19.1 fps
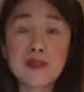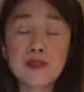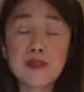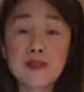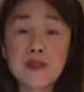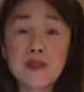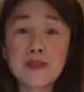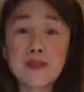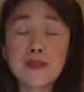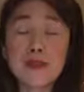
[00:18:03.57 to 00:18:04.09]
to
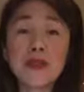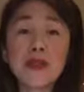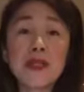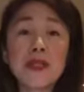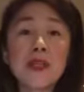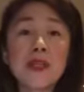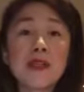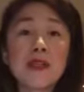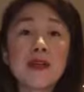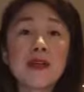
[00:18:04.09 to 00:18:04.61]
feel
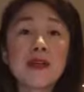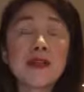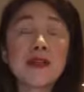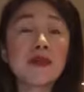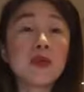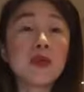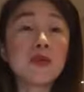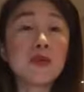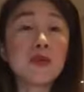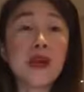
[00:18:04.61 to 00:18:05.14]
a
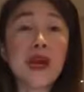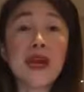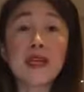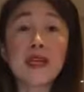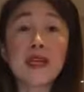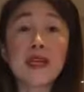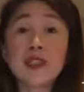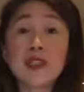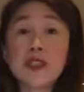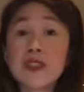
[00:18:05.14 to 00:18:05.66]
little bit more
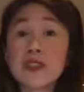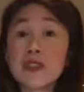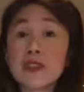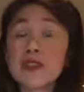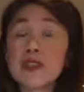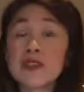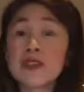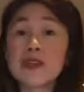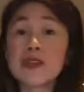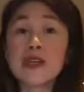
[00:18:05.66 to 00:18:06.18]

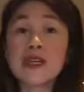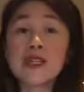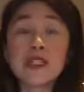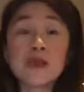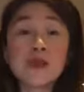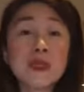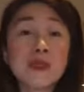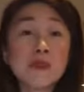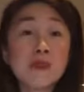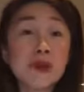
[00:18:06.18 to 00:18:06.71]
anxious, a
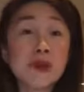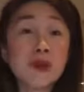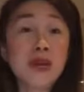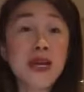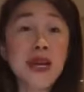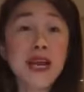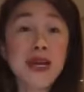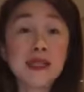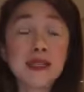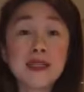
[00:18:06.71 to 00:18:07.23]
little bit more
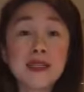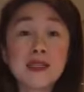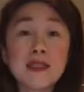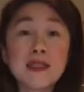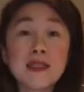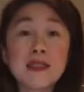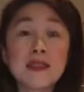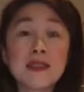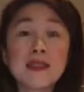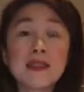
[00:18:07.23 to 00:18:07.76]

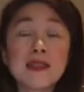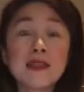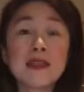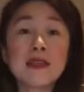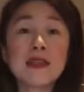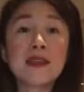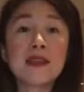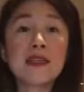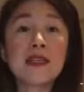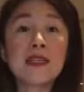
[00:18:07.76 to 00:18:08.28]
panicked,
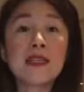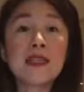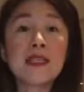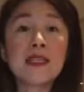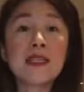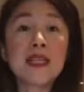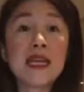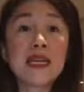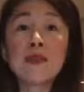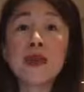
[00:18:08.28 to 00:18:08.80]

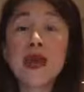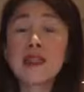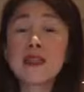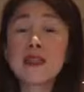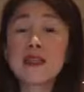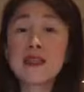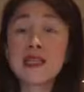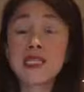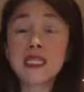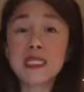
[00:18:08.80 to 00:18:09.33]
take it back
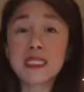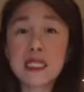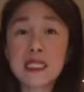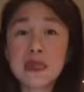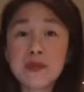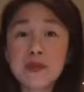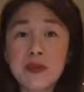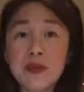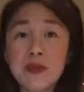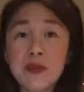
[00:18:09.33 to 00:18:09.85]
to these
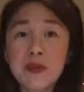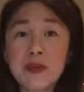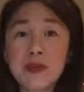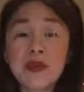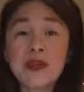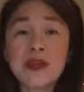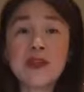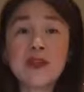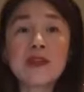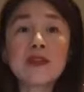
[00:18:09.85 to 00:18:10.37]
deep belly
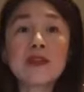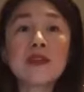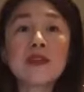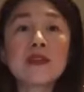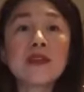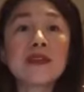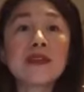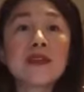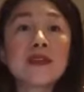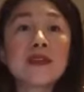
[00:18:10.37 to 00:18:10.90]

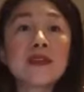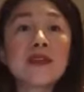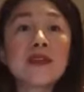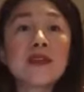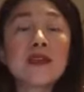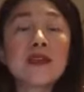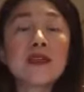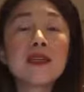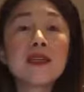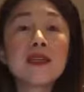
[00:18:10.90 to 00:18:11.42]
breaths
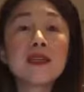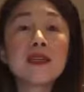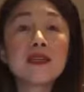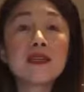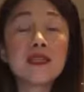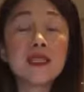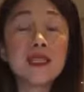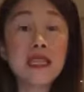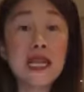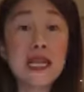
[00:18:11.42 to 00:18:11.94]

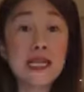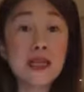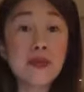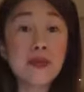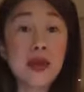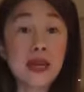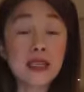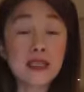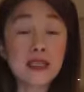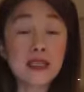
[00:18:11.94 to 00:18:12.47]
and take it
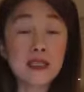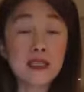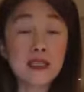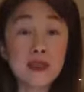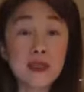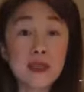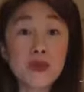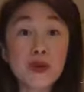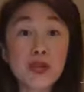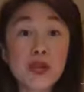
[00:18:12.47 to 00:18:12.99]
back to the
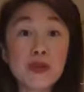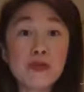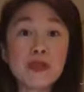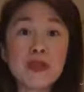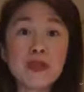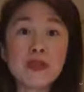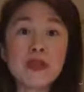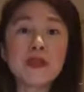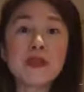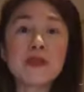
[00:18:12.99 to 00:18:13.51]
square
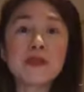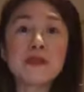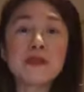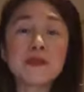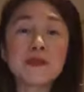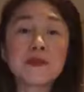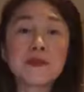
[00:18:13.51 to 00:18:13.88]
breathing.